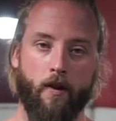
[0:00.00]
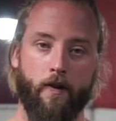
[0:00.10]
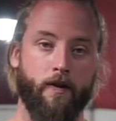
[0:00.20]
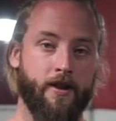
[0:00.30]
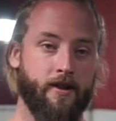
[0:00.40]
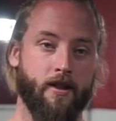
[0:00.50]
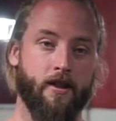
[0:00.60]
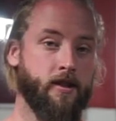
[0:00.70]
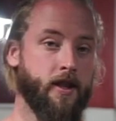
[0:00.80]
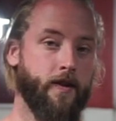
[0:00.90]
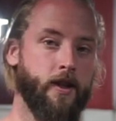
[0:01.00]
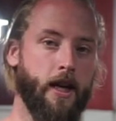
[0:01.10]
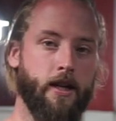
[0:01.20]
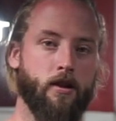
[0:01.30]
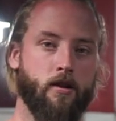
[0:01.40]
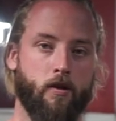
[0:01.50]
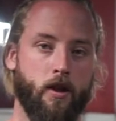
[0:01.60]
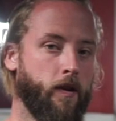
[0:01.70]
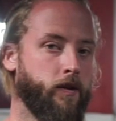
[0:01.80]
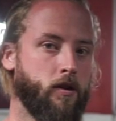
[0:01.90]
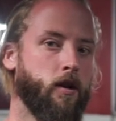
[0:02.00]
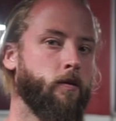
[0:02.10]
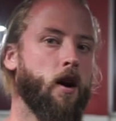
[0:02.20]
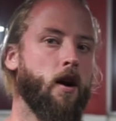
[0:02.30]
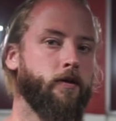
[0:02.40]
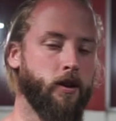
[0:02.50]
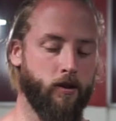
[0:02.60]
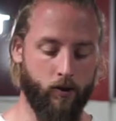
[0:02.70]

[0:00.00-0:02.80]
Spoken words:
15, 16, 17, 18 screen on the same coffee